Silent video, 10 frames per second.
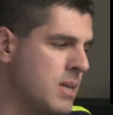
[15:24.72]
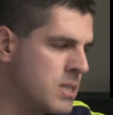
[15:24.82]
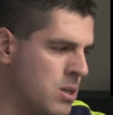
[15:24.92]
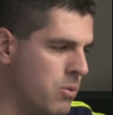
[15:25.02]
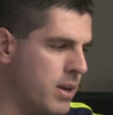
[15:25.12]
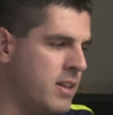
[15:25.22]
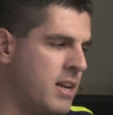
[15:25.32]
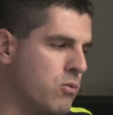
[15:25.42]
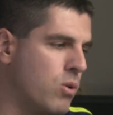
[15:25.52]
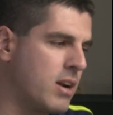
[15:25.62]
So in the
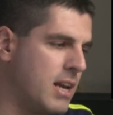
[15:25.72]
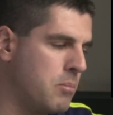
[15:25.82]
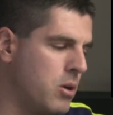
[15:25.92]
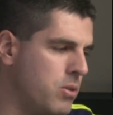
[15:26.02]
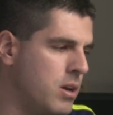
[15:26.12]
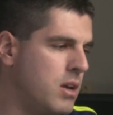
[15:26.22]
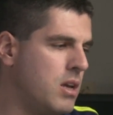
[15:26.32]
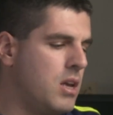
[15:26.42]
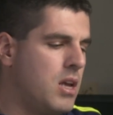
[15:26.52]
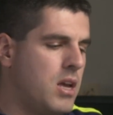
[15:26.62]
network client mode,
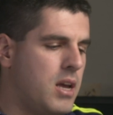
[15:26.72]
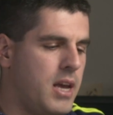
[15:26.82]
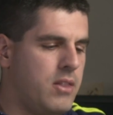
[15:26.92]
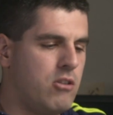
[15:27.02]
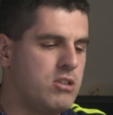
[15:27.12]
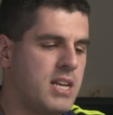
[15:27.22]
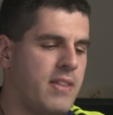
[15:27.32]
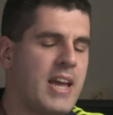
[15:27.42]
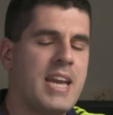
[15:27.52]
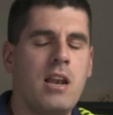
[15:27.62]
there is
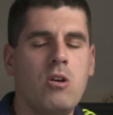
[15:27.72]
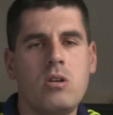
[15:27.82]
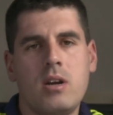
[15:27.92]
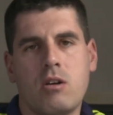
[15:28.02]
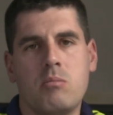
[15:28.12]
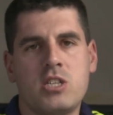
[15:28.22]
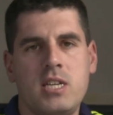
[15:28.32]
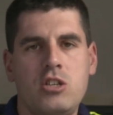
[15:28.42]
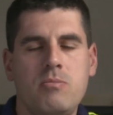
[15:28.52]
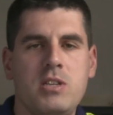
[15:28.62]
a dialogue, a
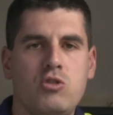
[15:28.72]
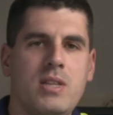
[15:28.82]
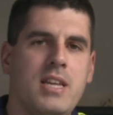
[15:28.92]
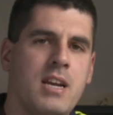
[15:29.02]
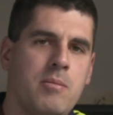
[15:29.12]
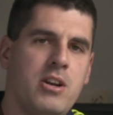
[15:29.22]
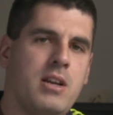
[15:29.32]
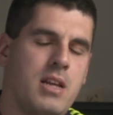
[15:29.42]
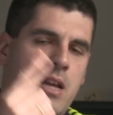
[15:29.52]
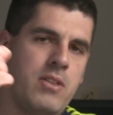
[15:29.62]
conversation between the
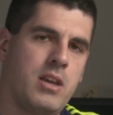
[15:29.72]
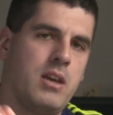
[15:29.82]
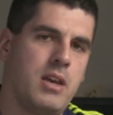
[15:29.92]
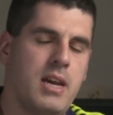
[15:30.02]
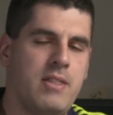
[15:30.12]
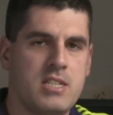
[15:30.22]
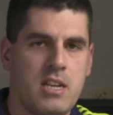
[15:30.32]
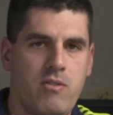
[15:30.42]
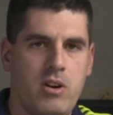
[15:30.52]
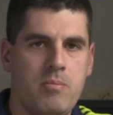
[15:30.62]
camera and the
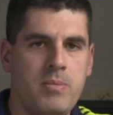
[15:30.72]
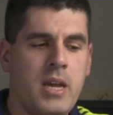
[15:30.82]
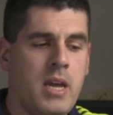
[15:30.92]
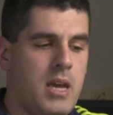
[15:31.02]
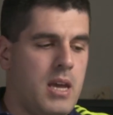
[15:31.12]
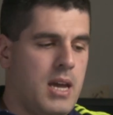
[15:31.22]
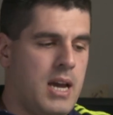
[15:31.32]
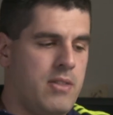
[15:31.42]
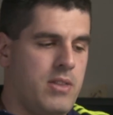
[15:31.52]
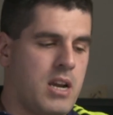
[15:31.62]
server.
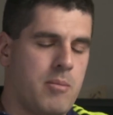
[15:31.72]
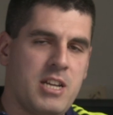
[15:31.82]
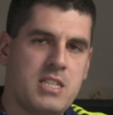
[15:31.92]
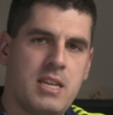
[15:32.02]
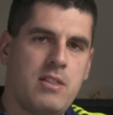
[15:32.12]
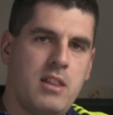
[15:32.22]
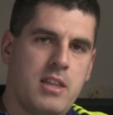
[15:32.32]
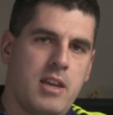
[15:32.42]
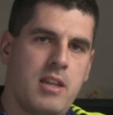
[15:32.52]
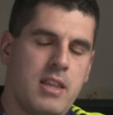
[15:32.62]
And the camera is sending
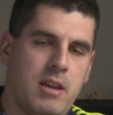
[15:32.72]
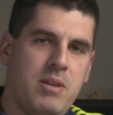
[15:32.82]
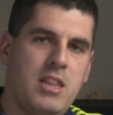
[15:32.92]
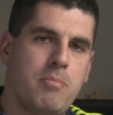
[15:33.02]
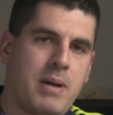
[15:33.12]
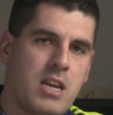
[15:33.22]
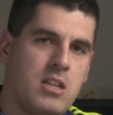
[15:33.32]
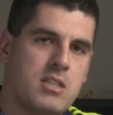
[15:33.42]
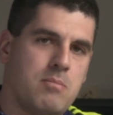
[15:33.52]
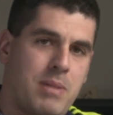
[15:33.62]
the video
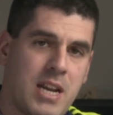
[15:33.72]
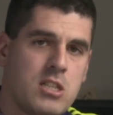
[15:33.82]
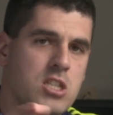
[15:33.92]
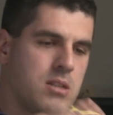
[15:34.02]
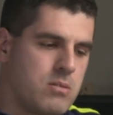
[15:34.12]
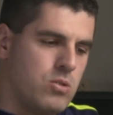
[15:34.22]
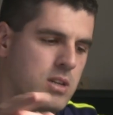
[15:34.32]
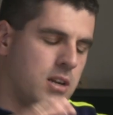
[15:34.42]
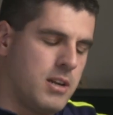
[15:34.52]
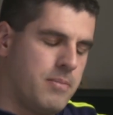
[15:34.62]
packets to
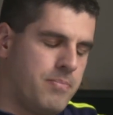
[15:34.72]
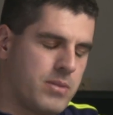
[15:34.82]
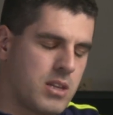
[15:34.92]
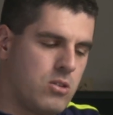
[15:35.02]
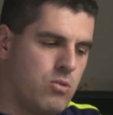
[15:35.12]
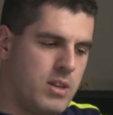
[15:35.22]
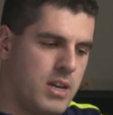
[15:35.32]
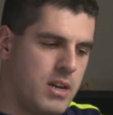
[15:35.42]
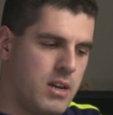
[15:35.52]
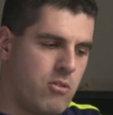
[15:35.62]

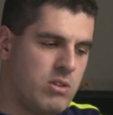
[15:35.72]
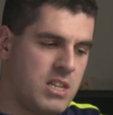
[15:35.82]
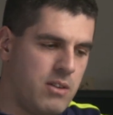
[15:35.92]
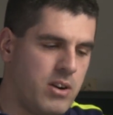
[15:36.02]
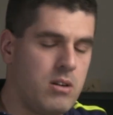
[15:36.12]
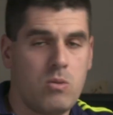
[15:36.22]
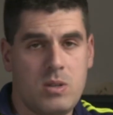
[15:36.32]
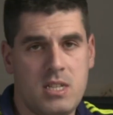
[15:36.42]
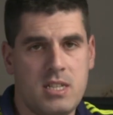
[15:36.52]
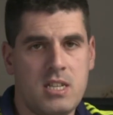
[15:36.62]
the receiver,
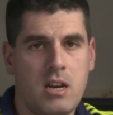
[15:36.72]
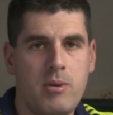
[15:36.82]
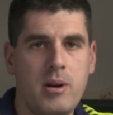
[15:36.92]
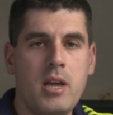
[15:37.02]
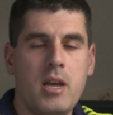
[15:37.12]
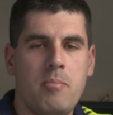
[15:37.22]
which is the server.